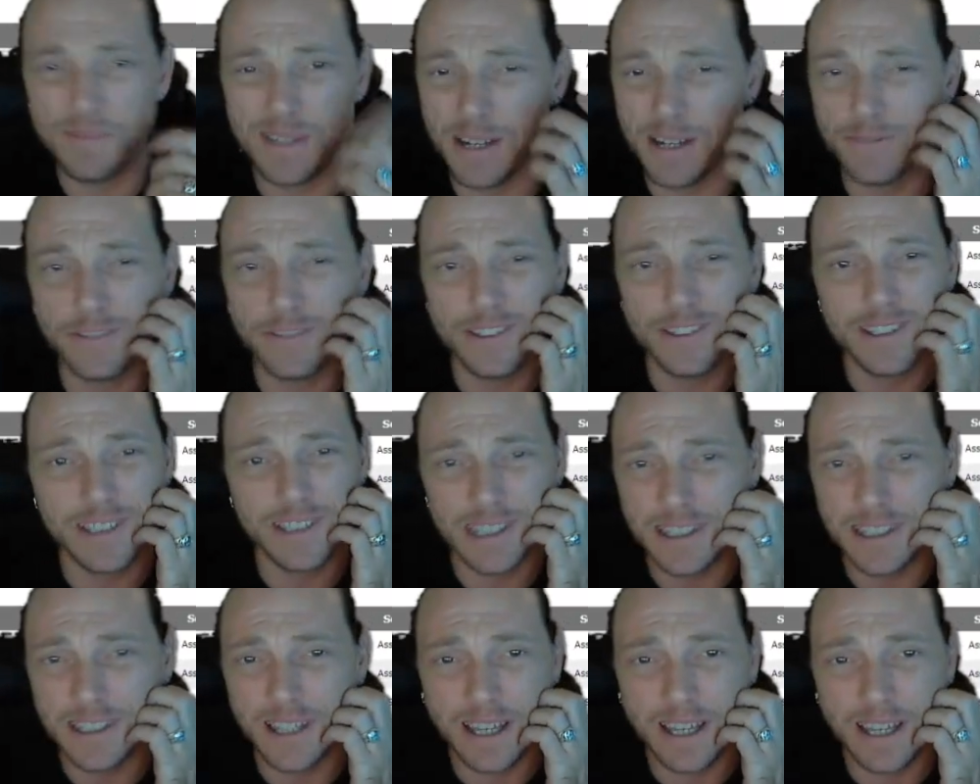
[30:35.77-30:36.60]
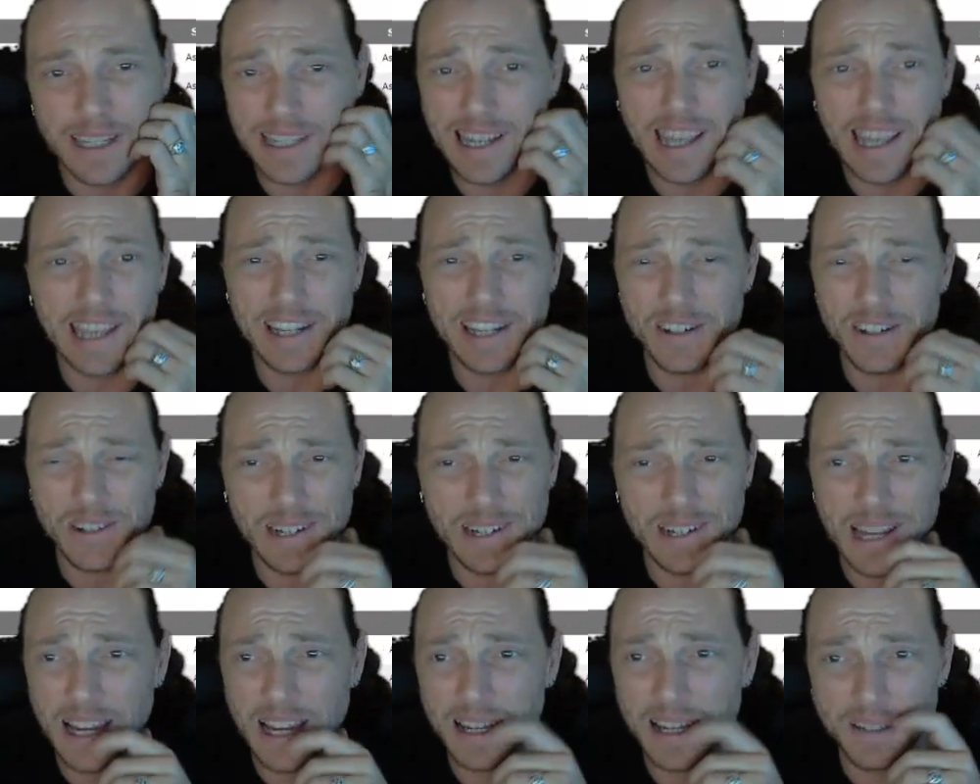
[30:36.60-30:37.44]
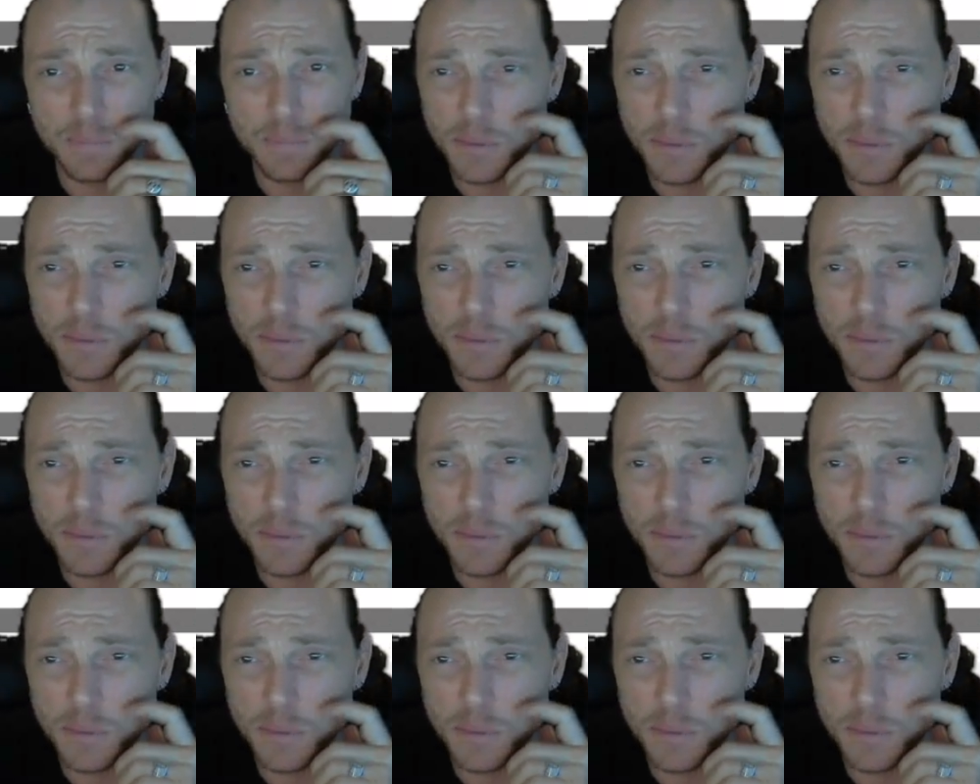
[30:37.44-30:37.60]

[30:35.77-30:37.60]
definitely like an 8 or a 9.